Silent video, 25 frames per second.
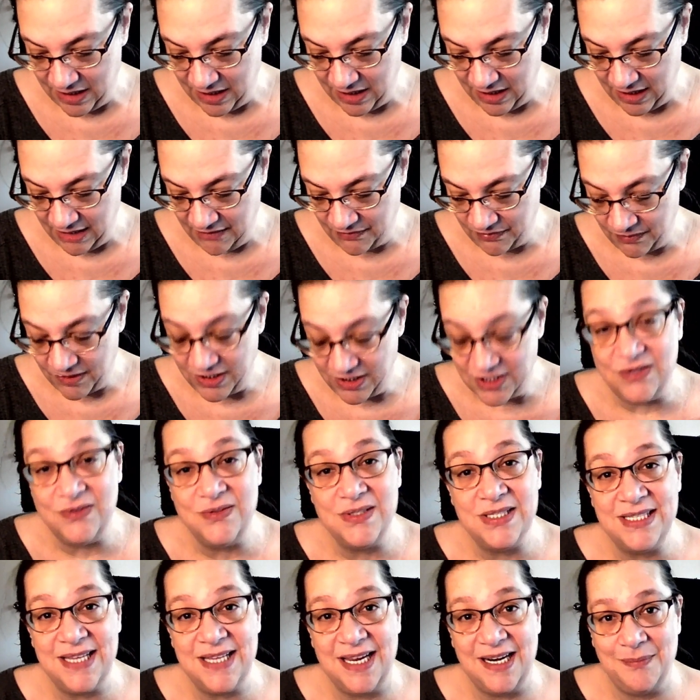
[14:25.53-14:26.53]
if we do
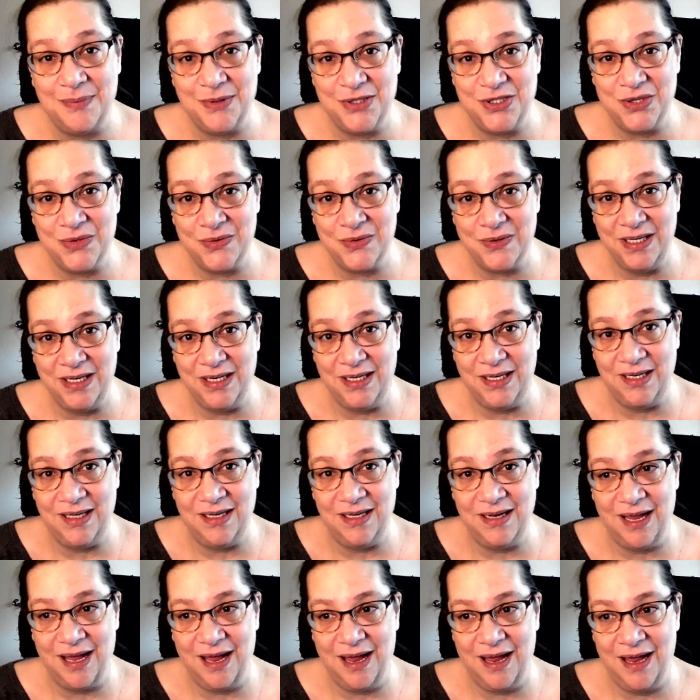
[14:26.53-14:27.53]
set up a
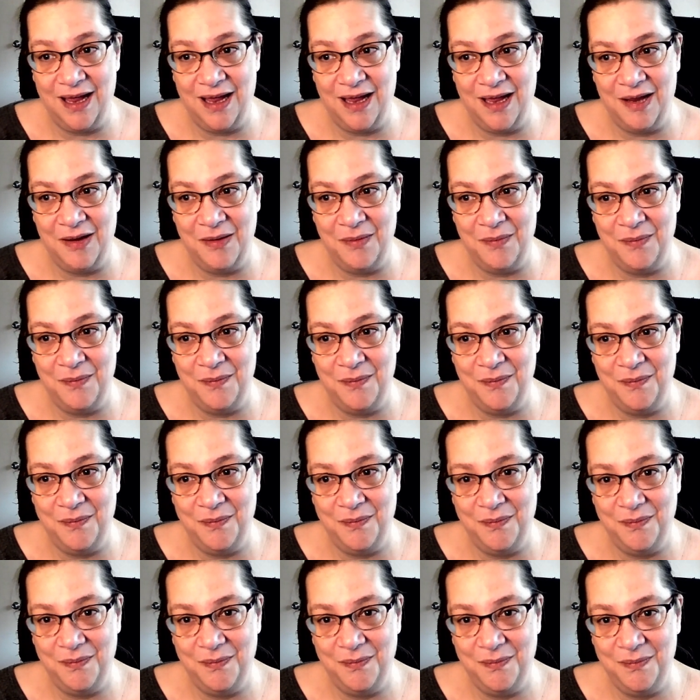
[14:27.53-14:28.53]
tree,
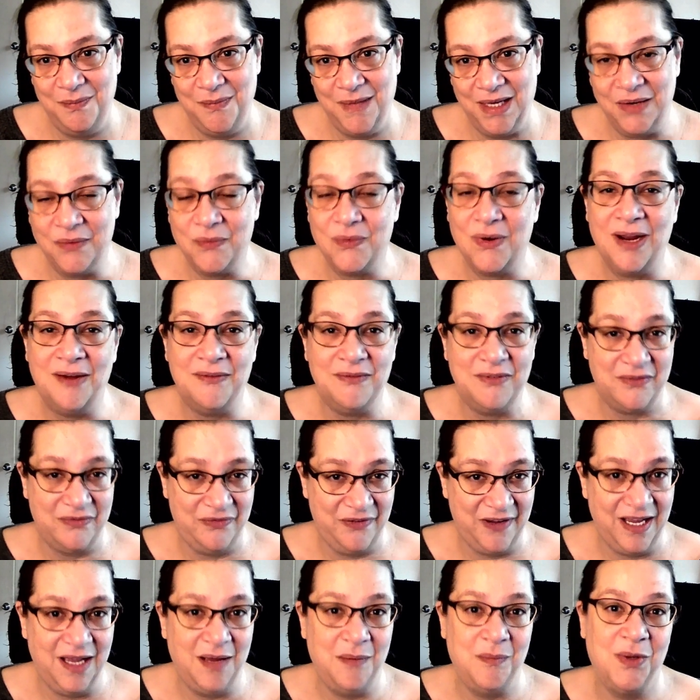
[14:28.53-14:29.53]
like we're having
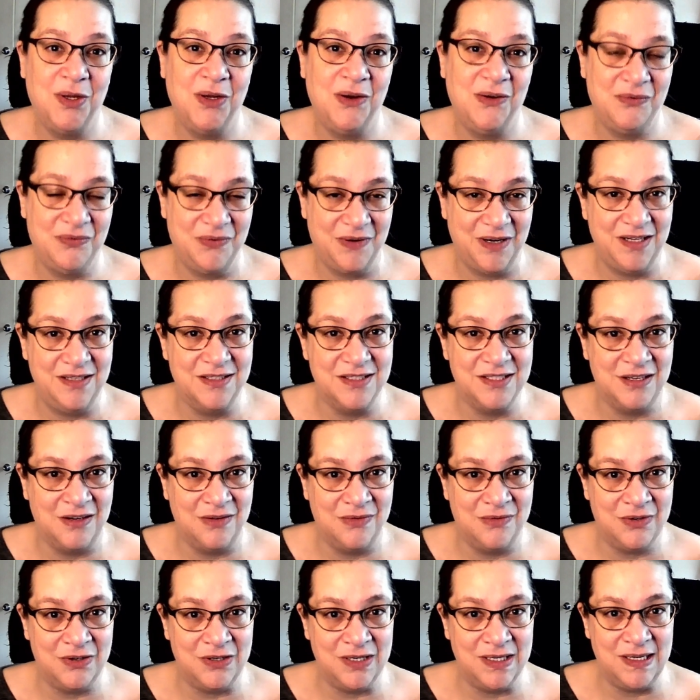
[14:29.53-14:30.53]
family or friends
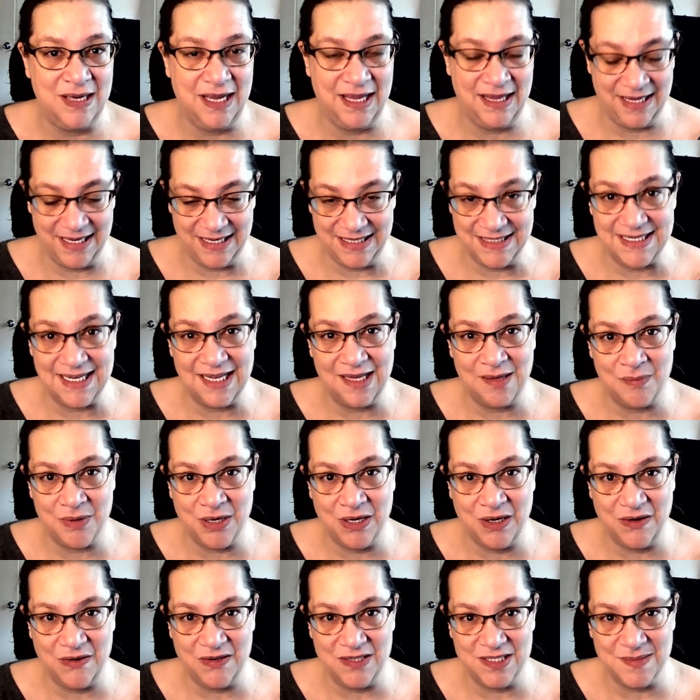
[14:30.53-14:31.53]
over and they
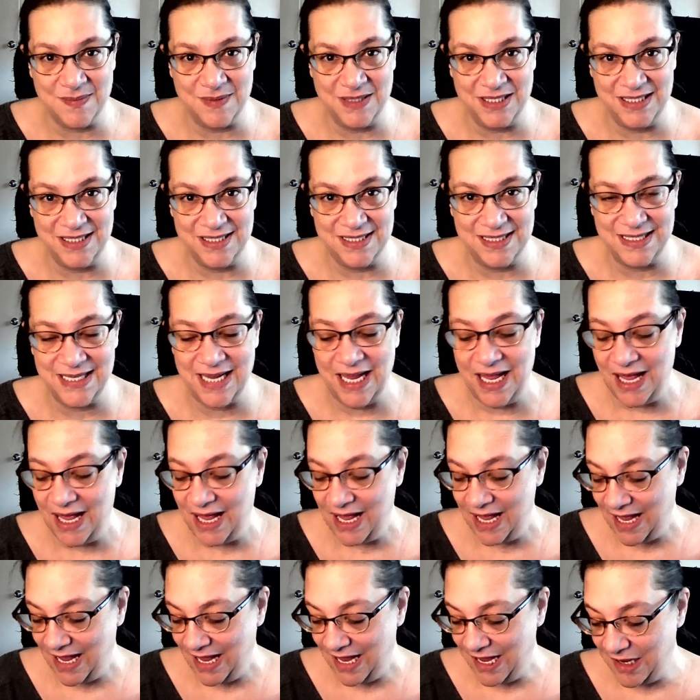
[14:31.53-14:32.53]
celebrate Christmas
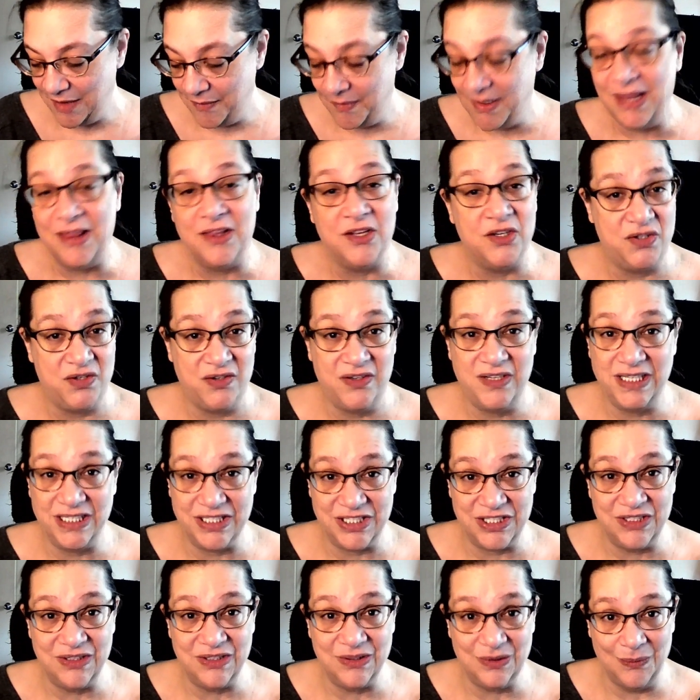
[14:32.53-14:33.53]
in the
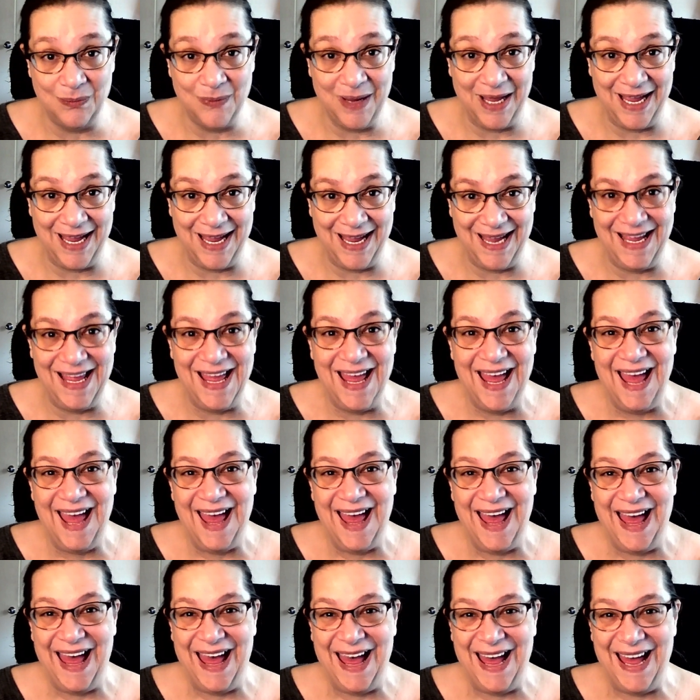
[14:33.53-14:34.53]
traditional way,
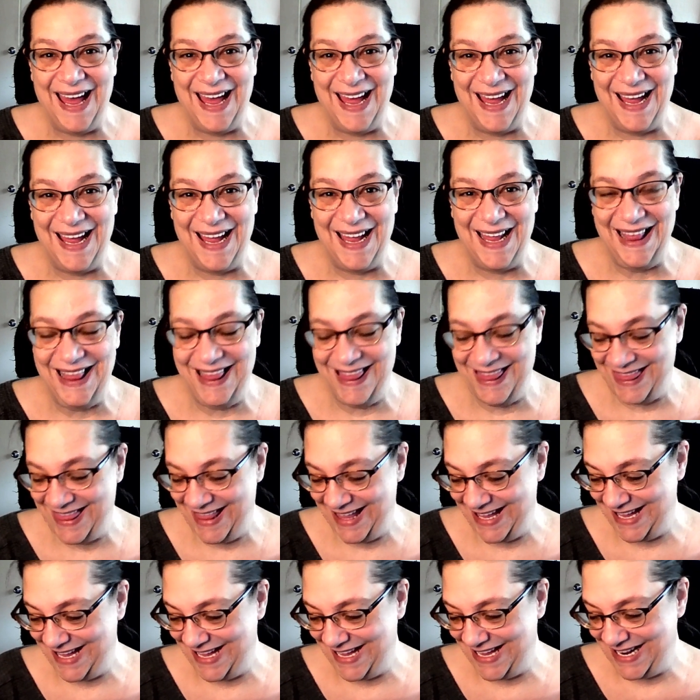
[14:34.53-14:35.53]

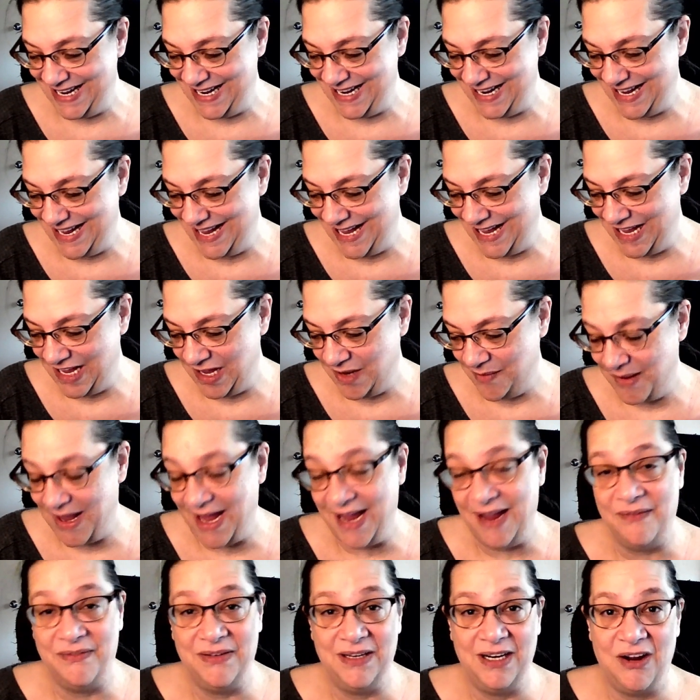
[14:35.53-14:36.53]
then I
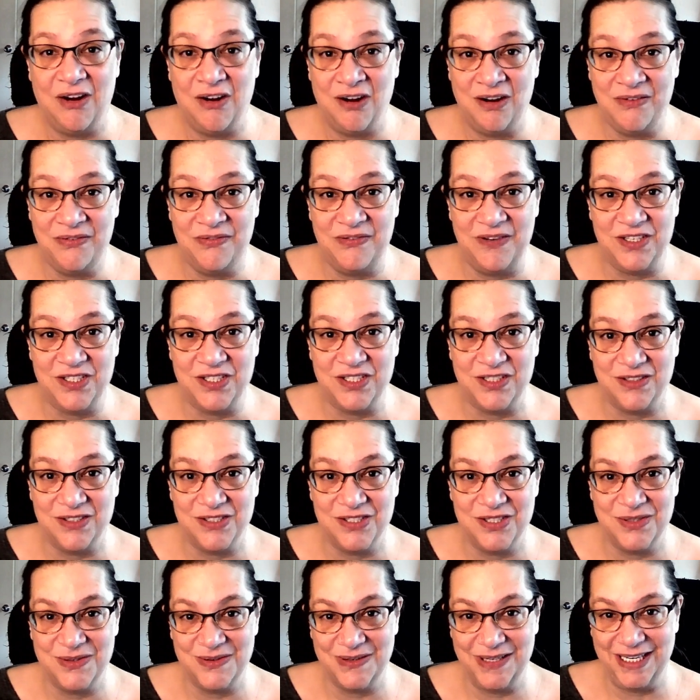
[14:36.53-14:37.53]
have an artificial
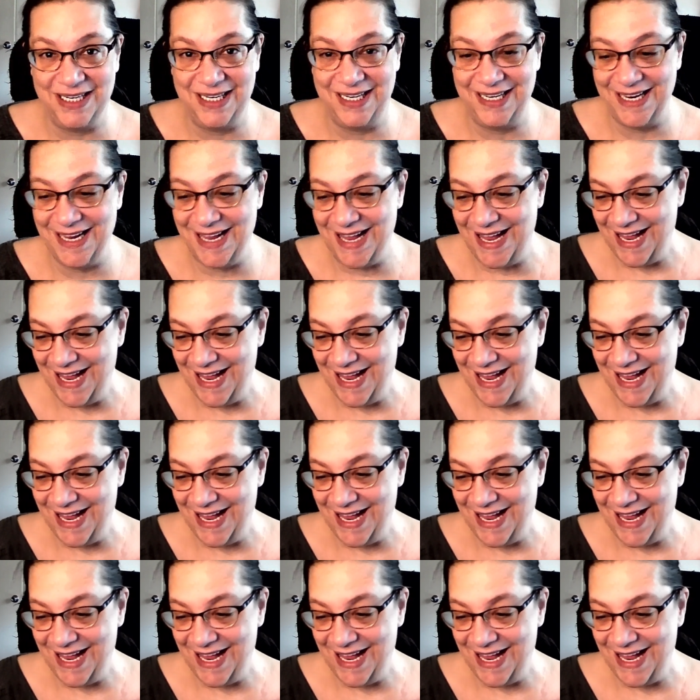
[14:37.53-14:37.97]
tree.